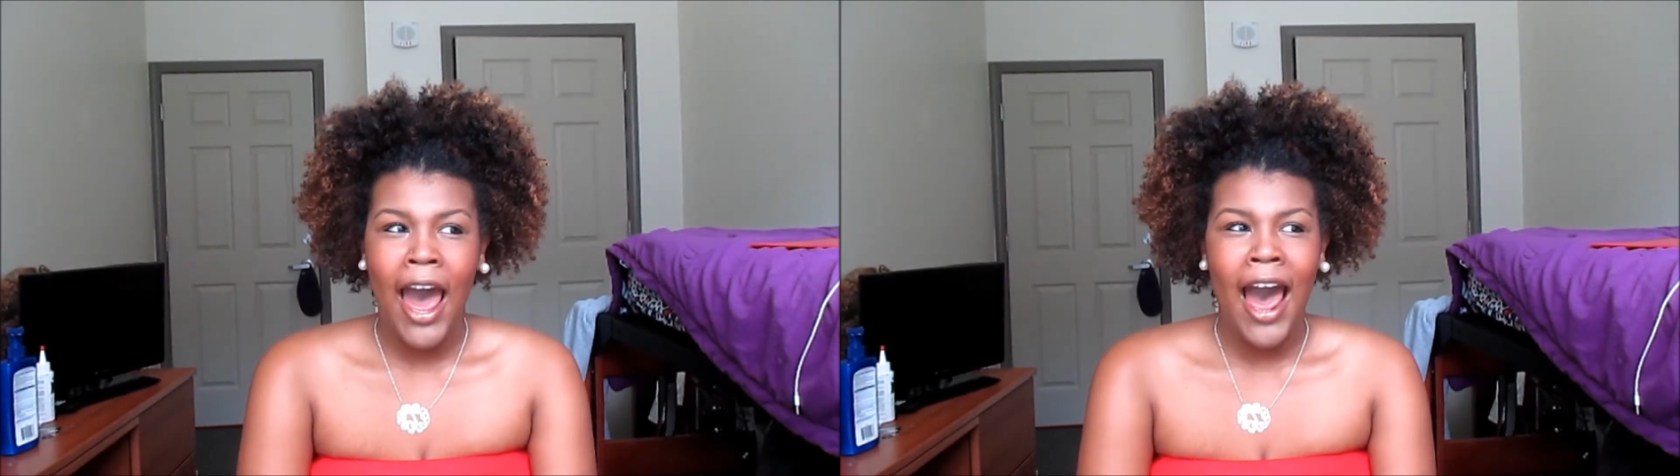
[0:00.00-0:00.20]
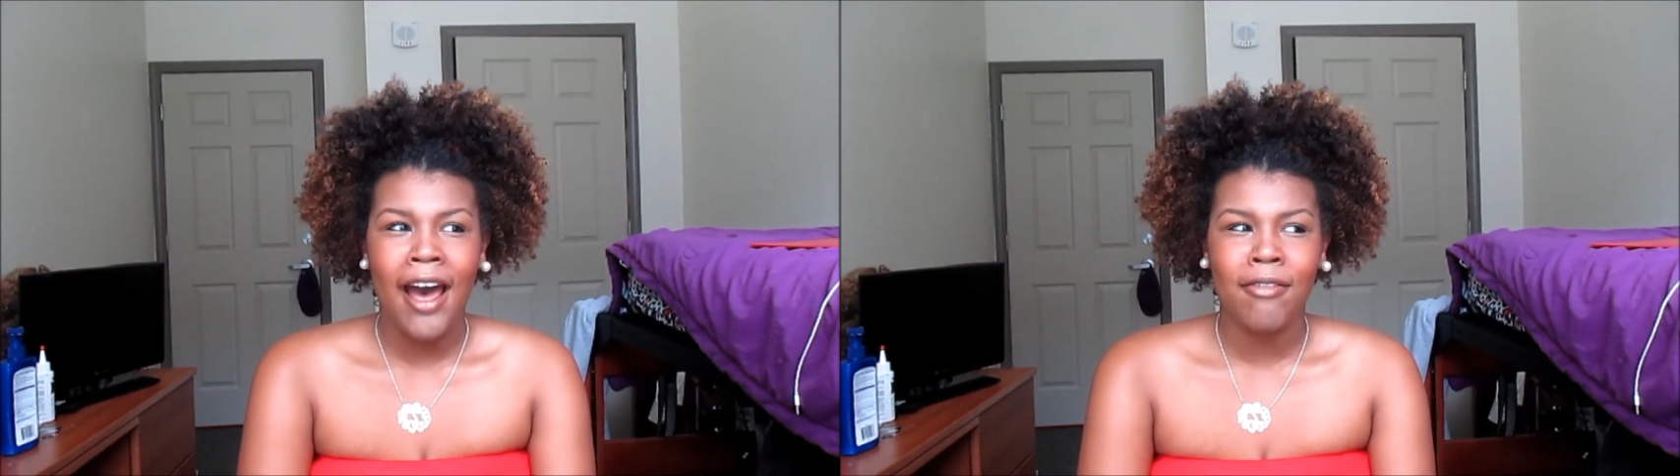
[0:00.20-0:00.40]

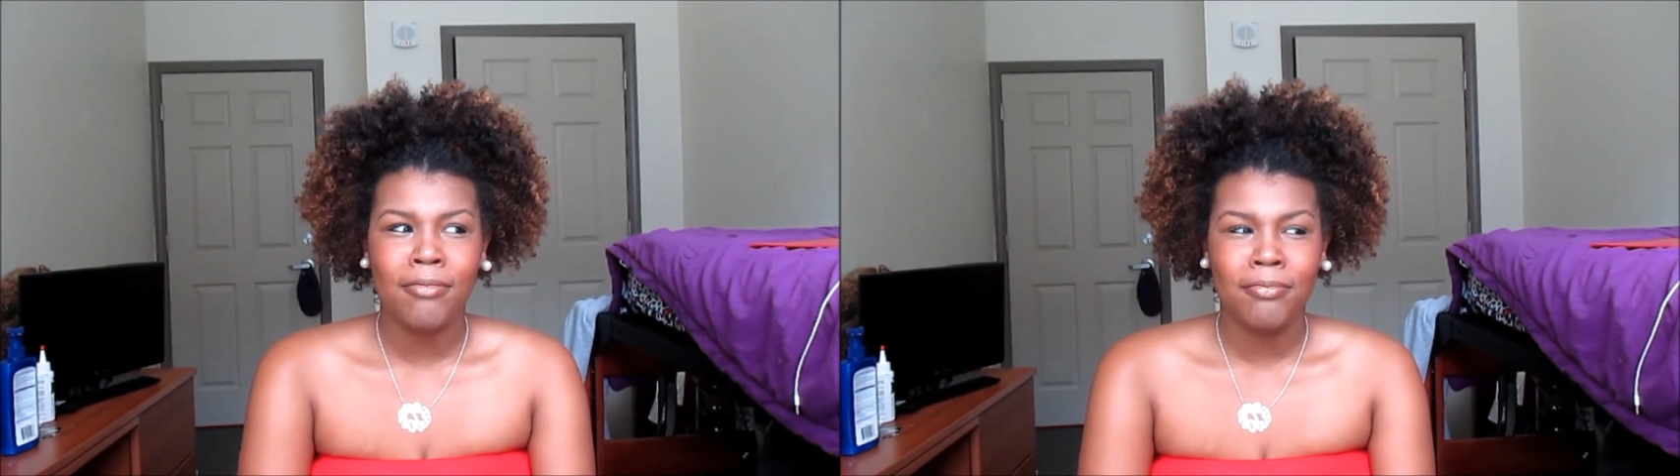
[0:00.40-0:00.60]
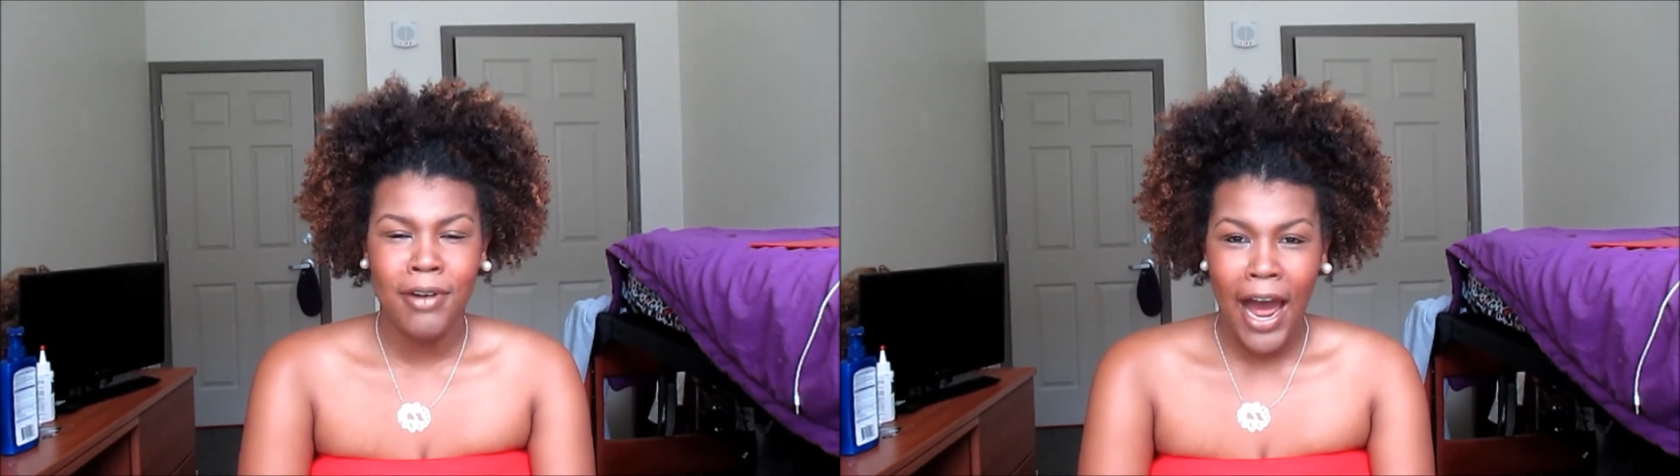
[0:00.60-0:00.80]
I
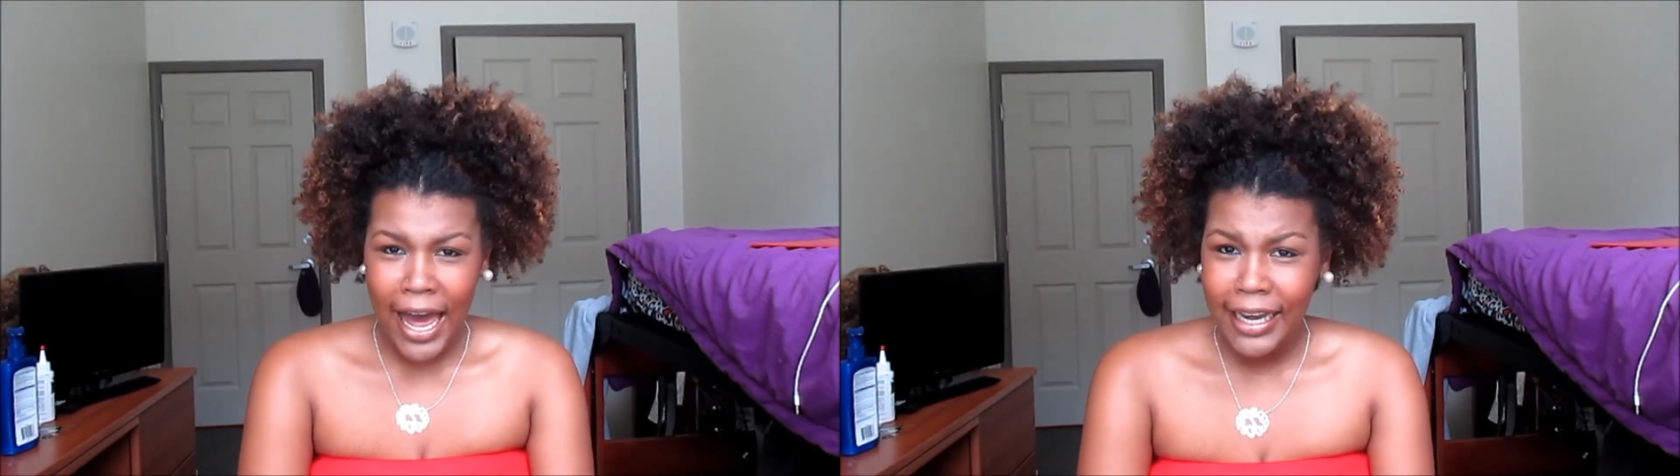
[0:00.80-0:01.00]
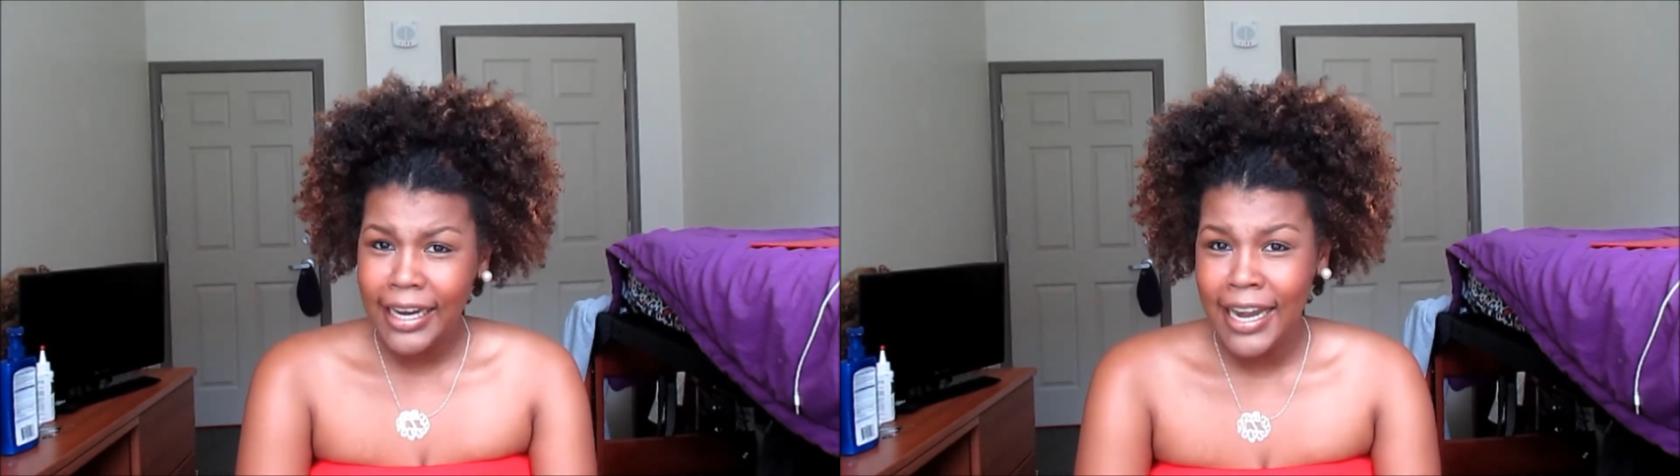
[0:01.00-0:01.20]

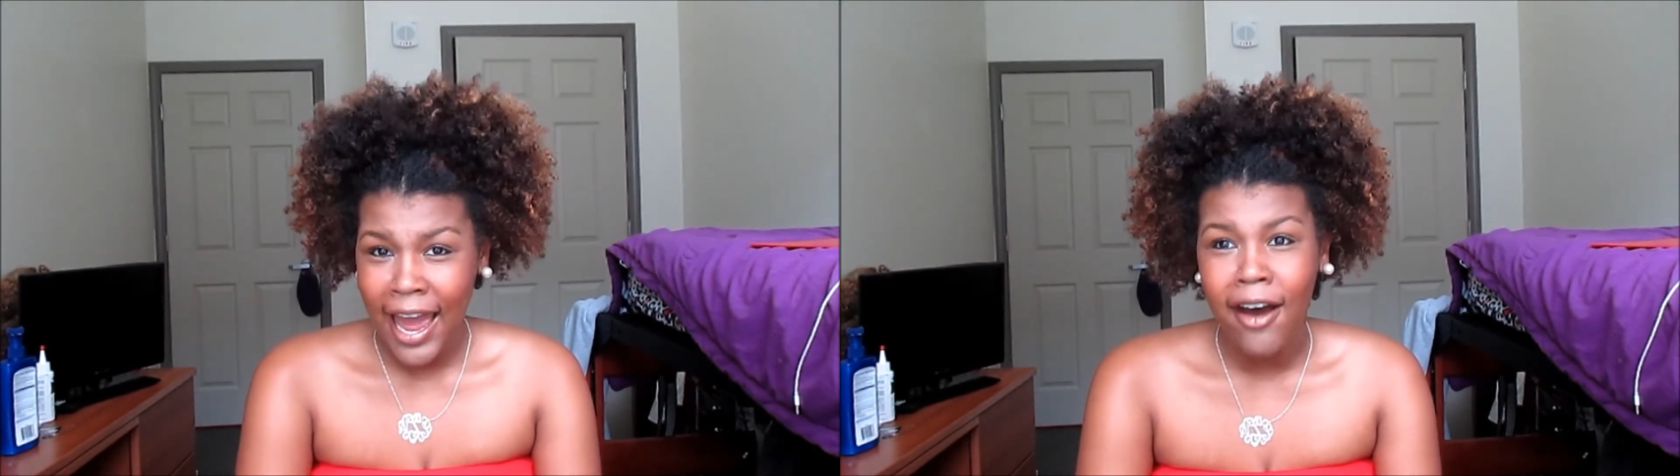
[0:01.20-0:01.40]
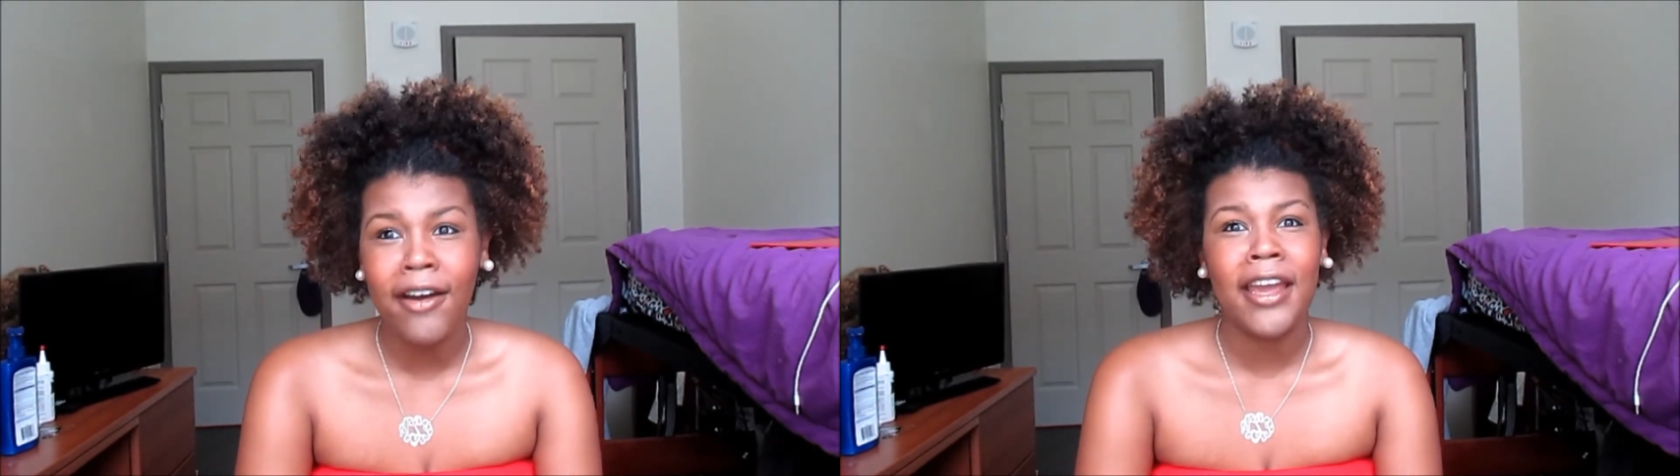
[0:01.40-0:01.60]
highly
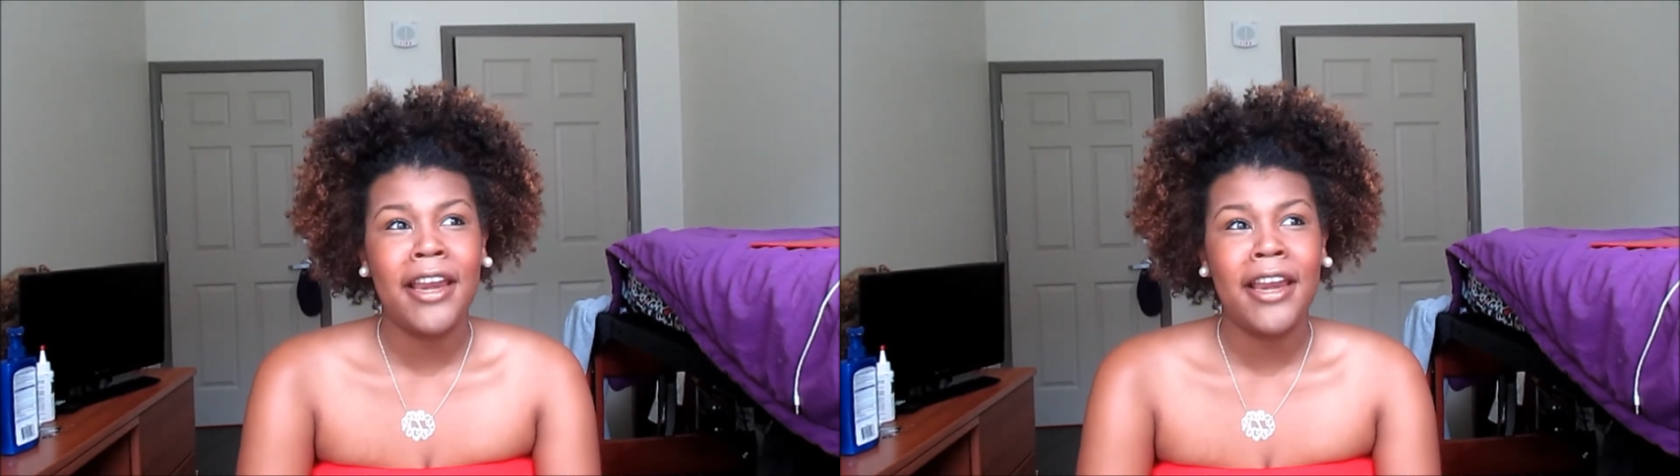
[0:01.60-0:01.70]
doubt